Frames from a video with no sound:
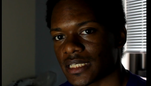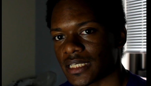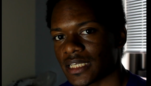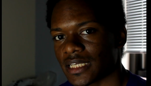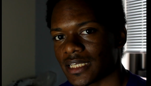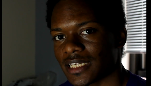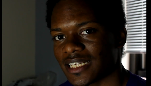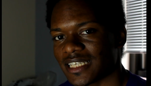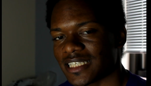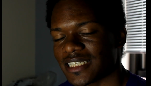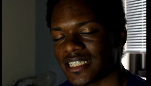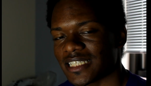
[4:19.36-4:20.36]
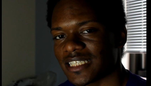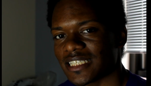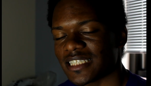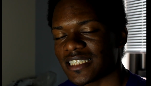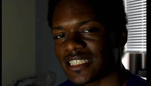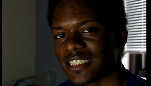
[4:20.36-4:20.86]

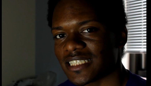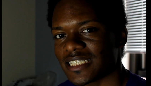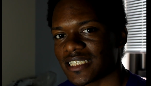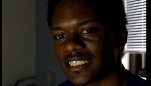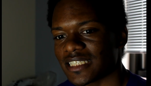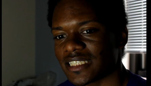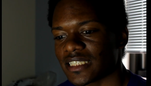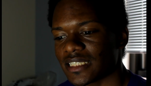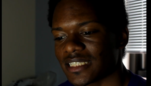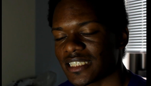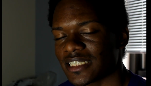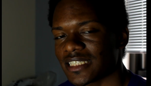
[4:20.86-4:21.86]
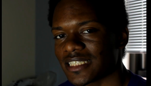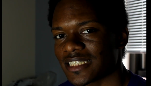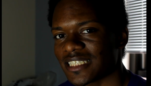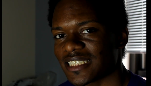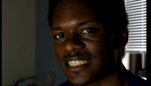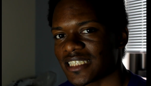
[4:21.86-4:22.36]

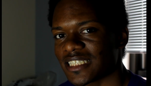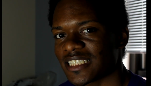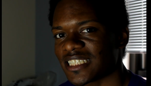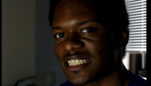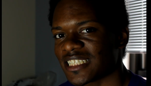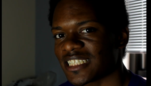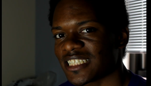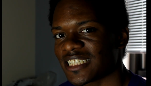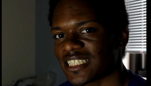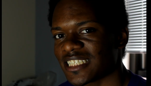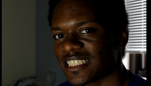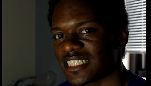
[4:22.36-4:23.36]
[no speech]